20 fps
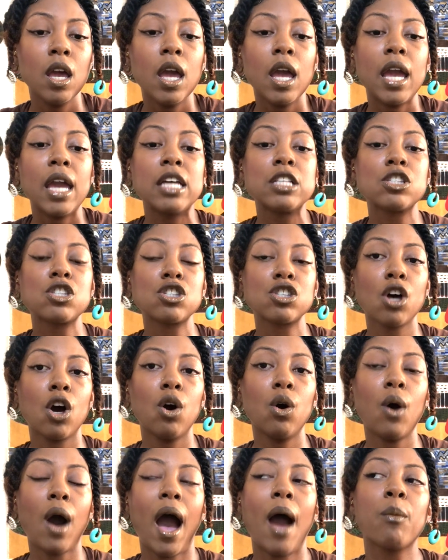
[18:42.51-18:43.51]
And
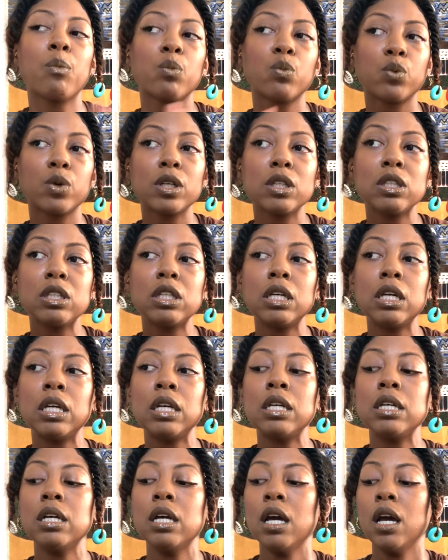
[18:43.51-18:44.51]
so I'm
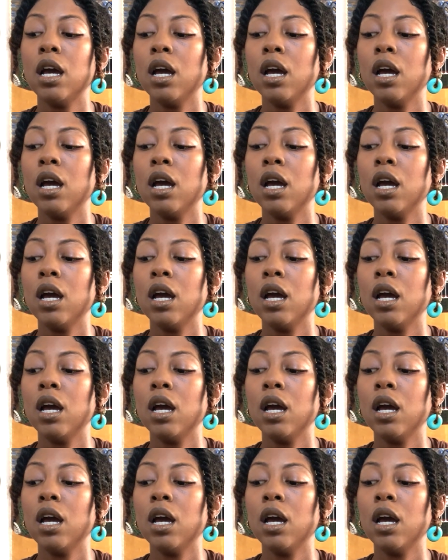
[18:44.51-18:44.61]
really,